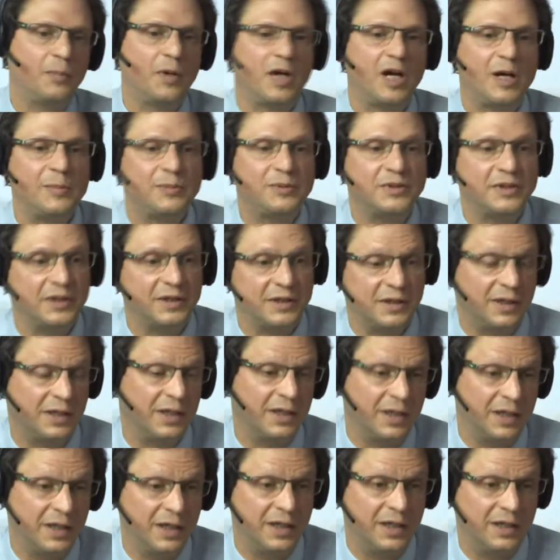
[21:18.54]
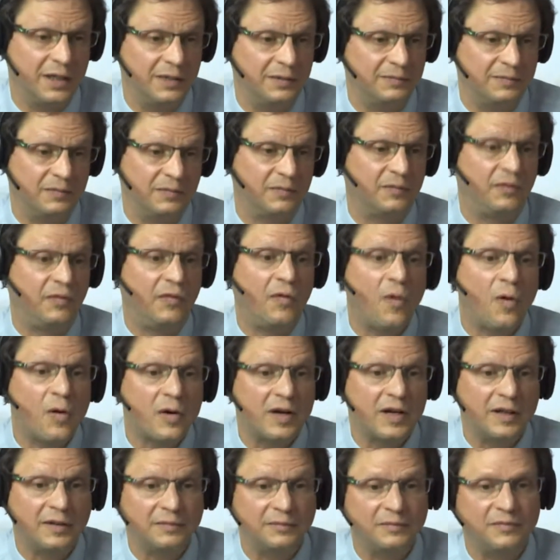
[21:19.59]
perhaps a, a
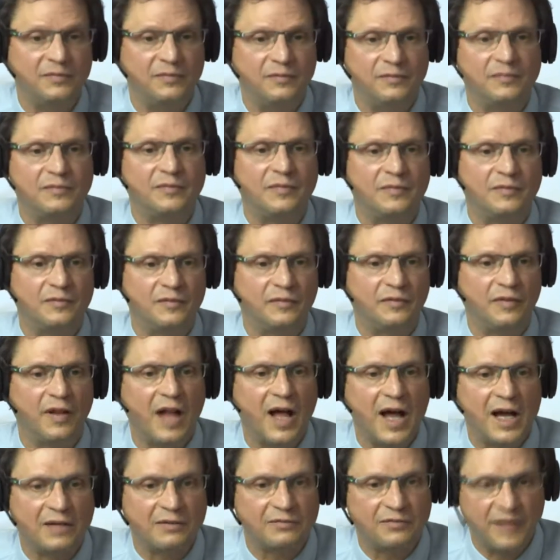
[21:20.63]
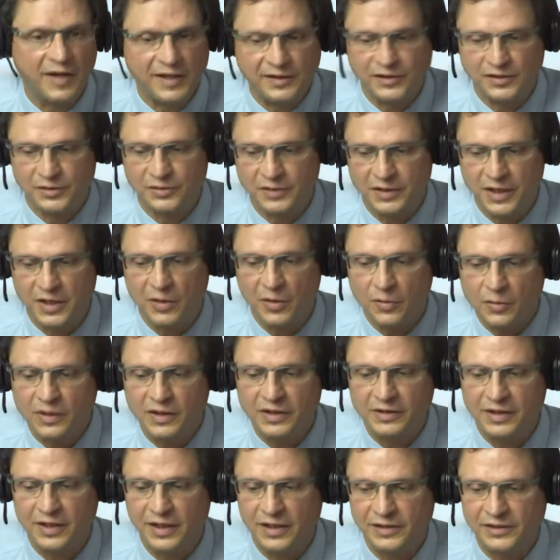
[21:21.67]
foreign flag vessel that
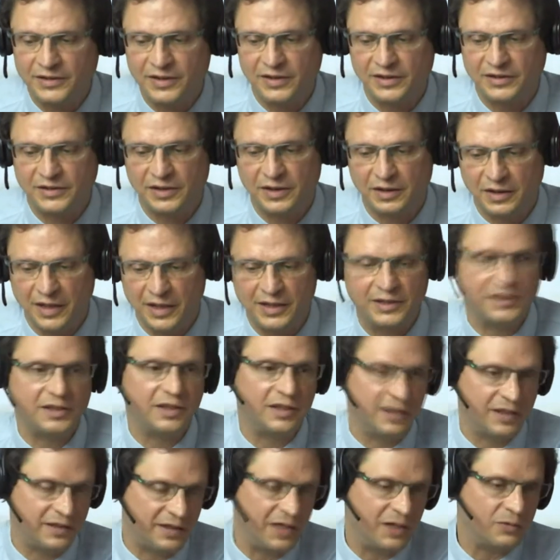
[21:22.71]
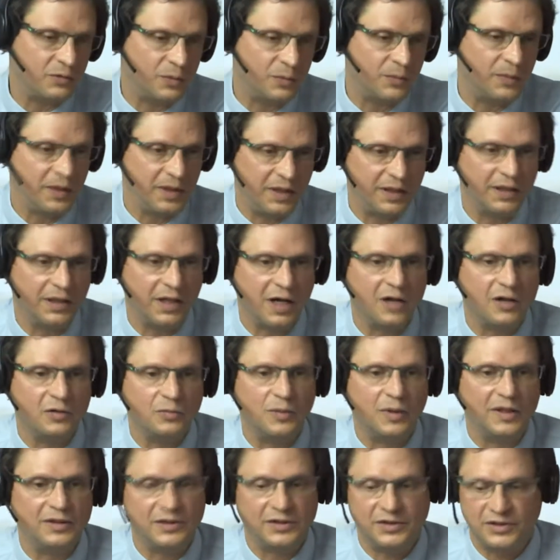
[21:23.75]
only does the installation, and that will be allowed
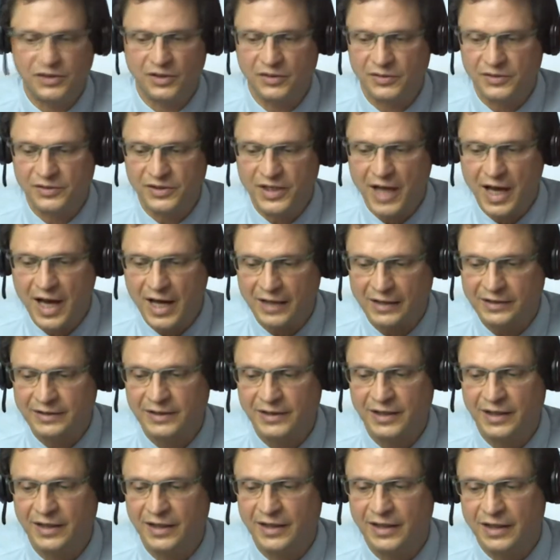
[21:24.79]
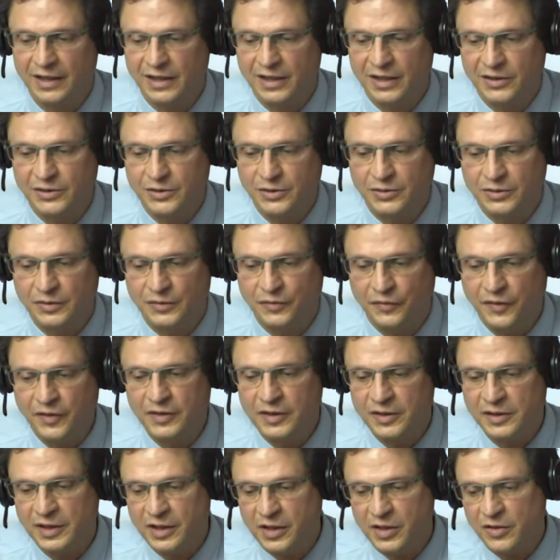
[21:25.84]
by the Jones Act. So the
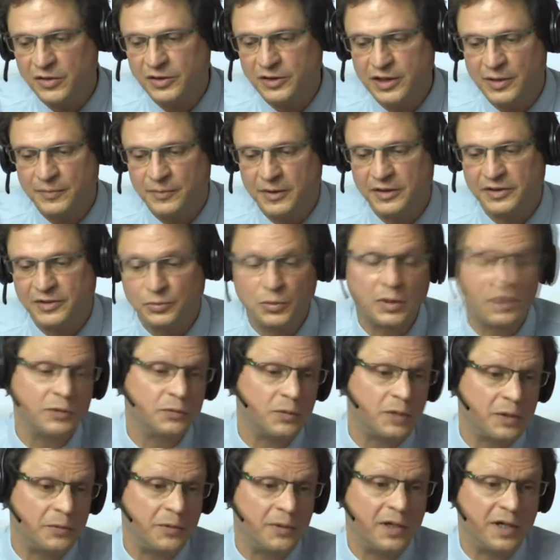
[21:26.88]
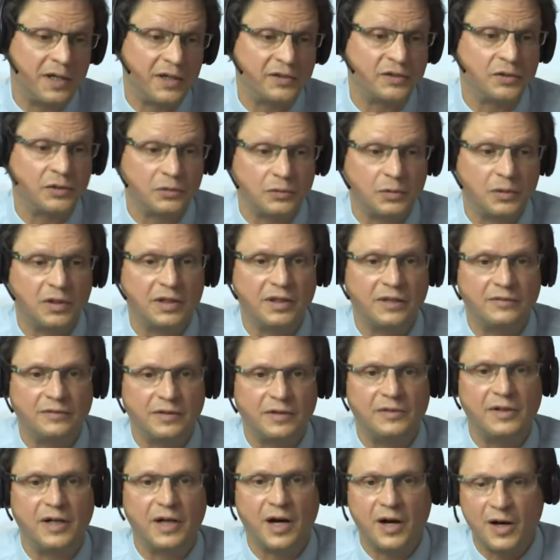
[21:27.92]
feedering concept is one where we are also working
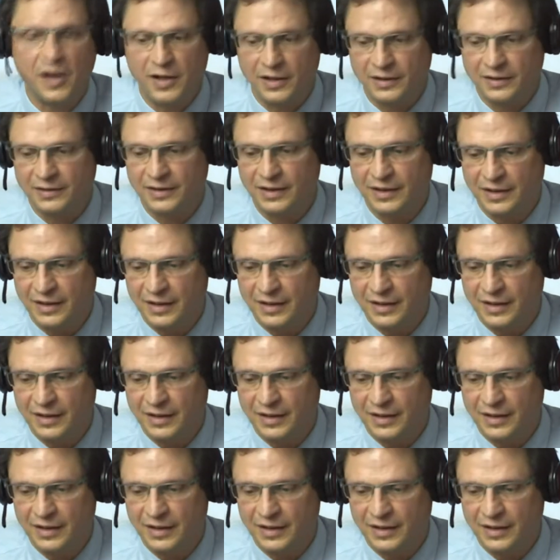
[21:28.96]
very hard,